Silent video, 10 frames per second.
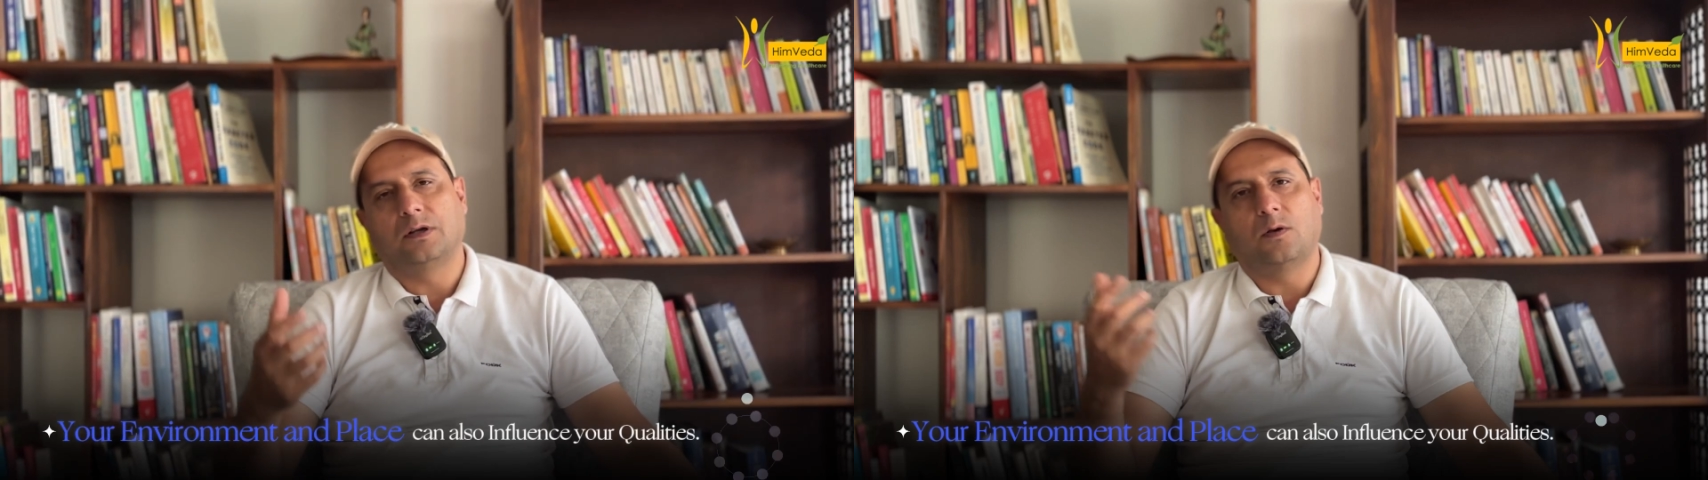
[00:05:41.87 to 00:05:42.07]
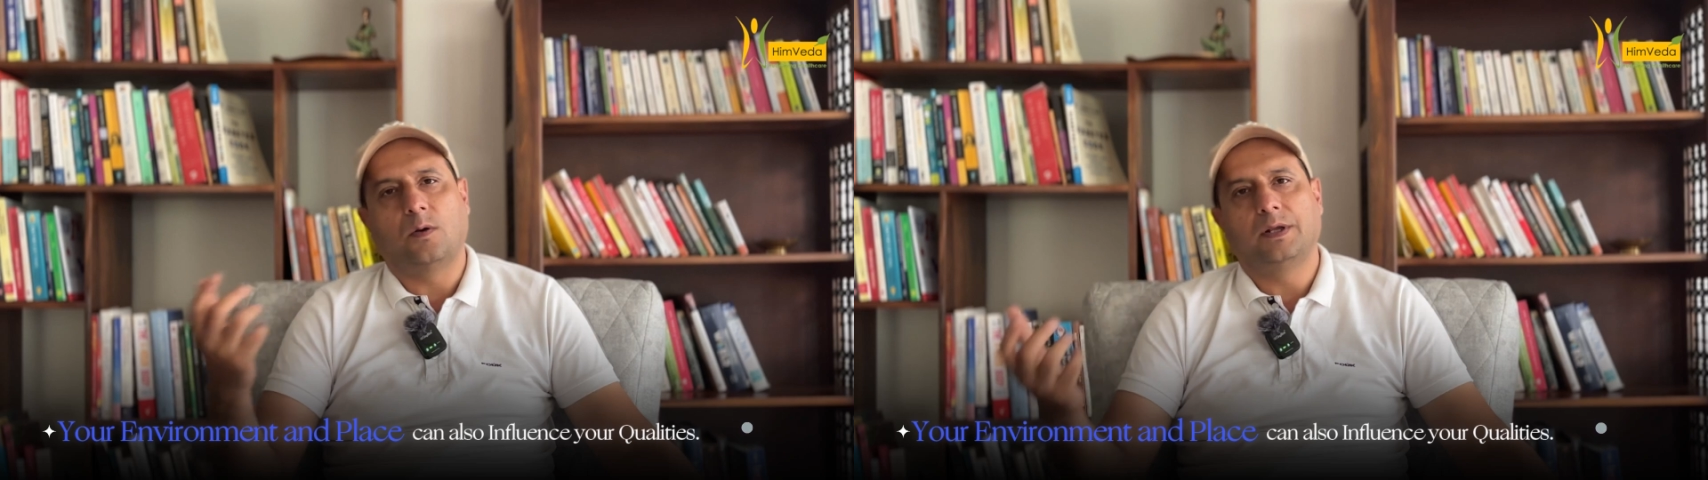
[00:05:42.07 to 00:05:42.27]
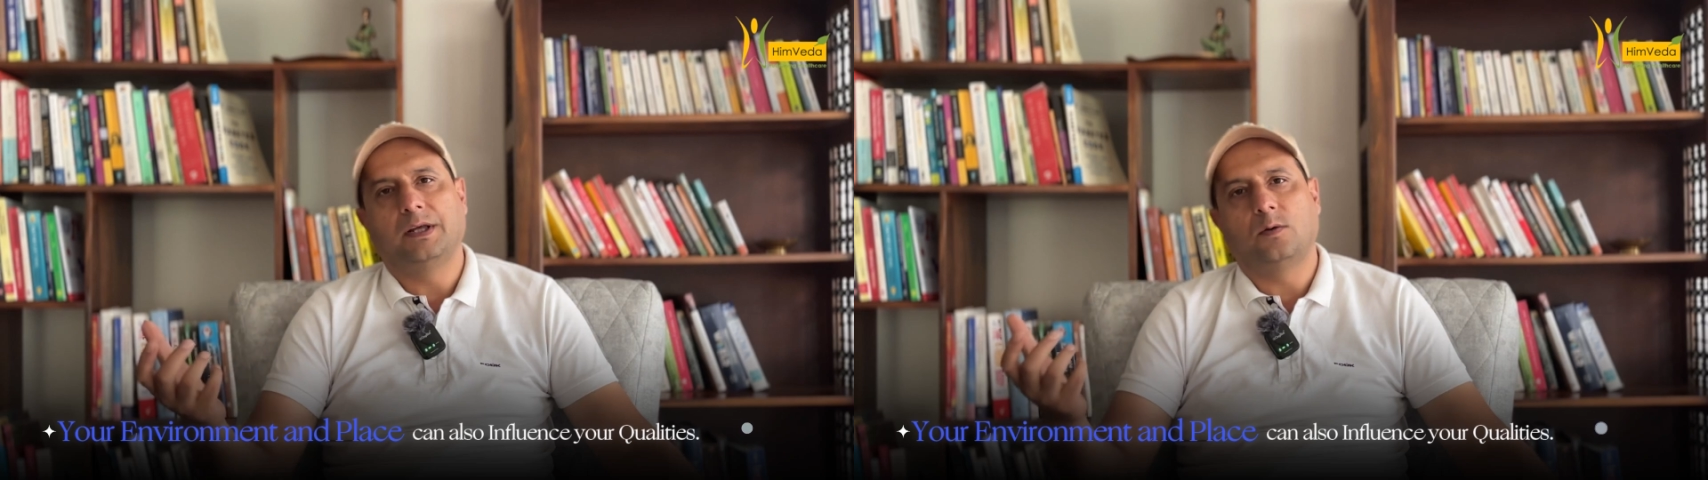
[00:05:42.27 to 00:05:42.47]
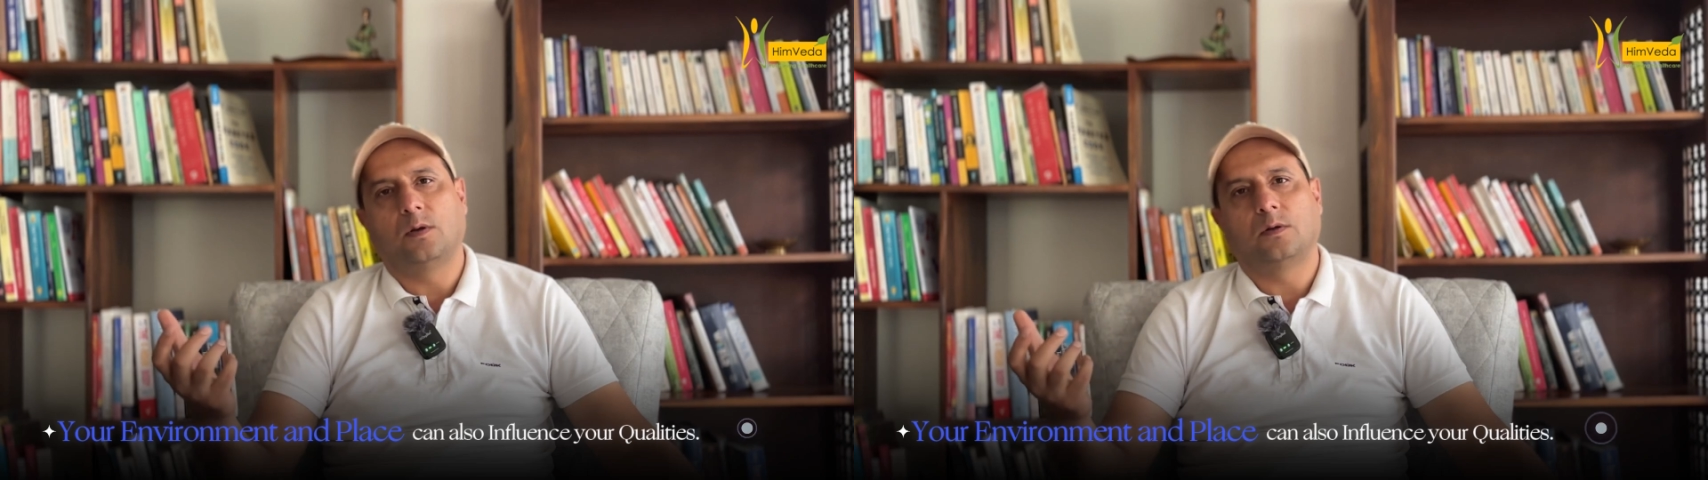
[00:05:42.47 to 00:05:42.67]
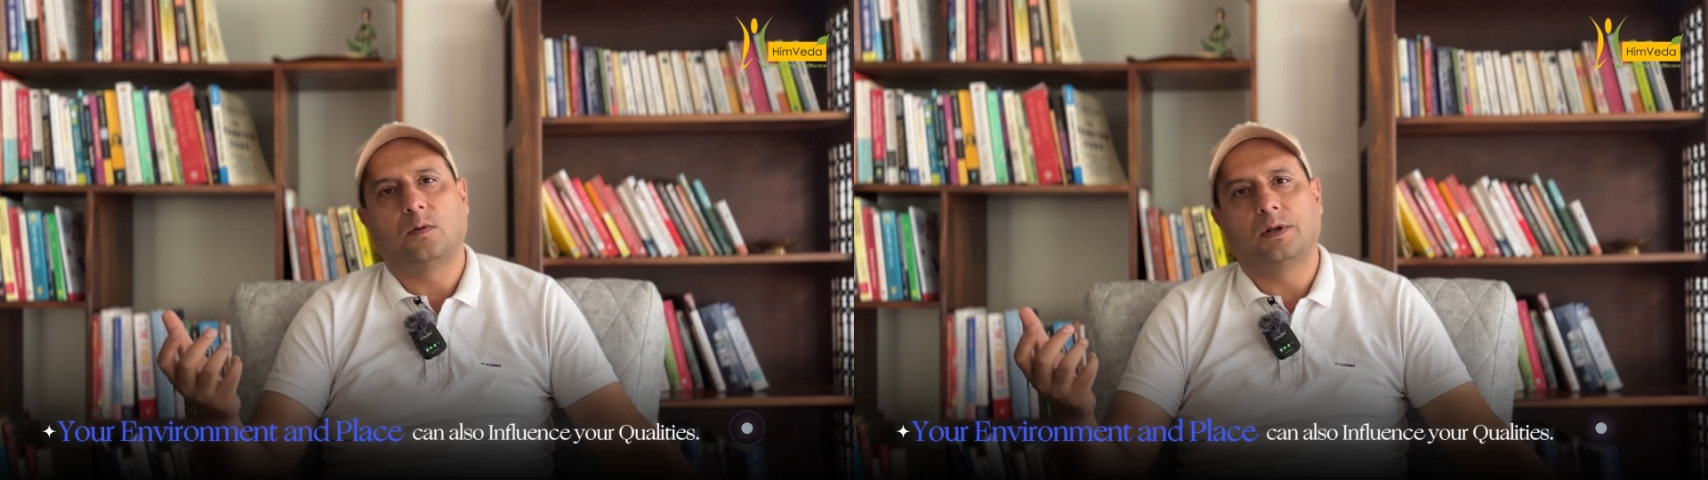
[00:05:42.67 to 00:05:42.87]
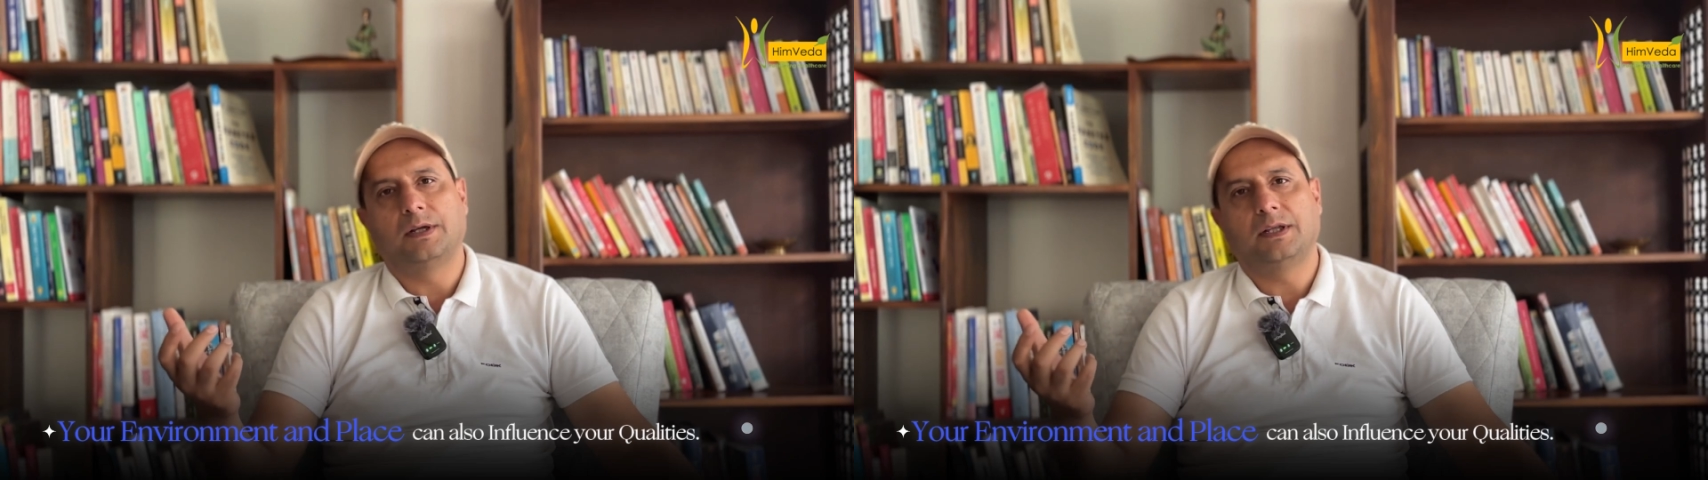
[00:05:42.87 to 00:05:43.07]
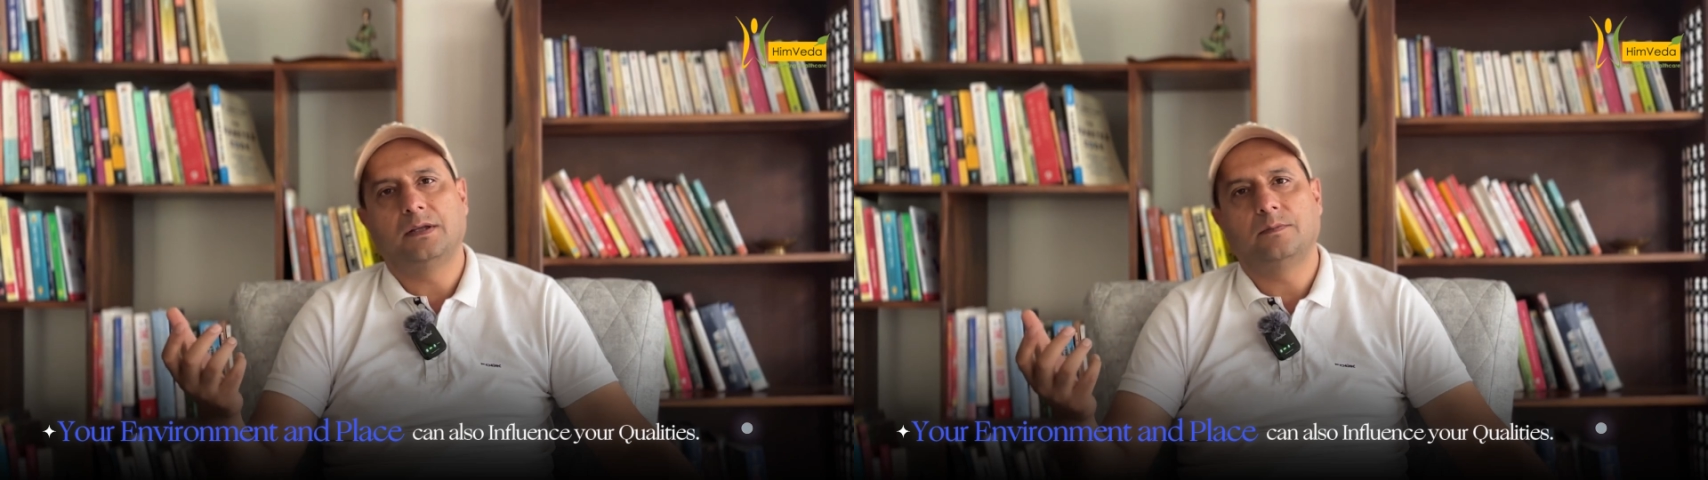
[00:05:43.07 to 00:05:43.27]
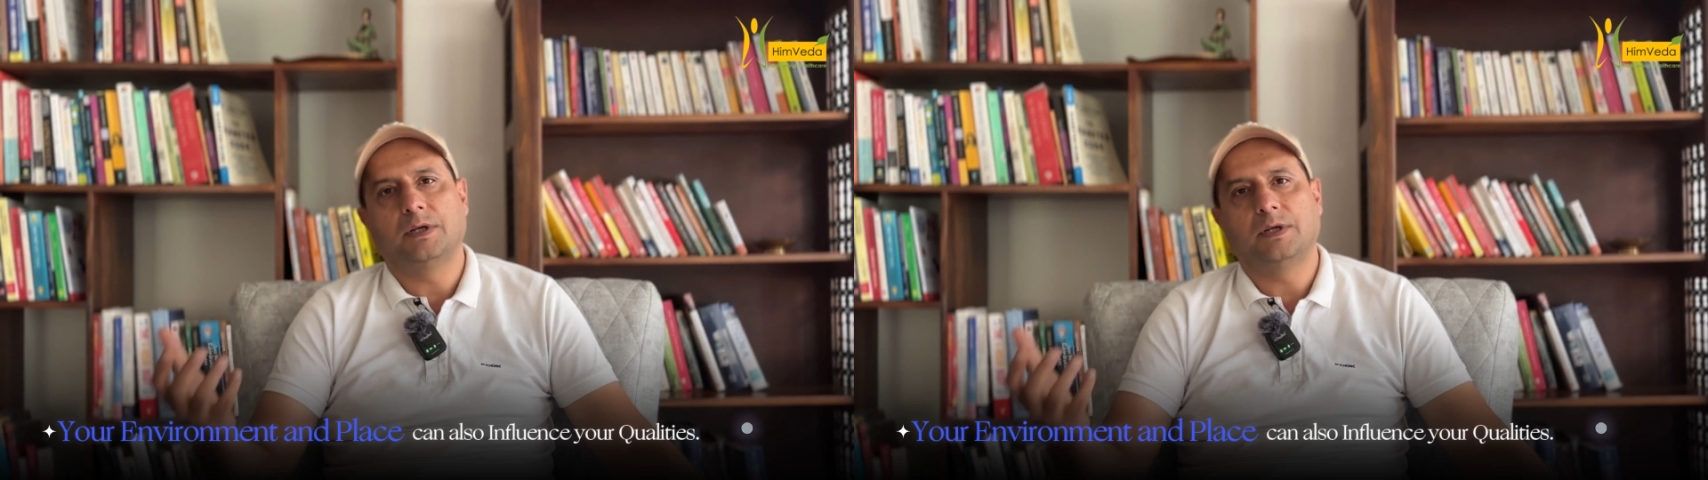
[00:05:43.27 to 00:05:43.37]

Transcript: an oily quality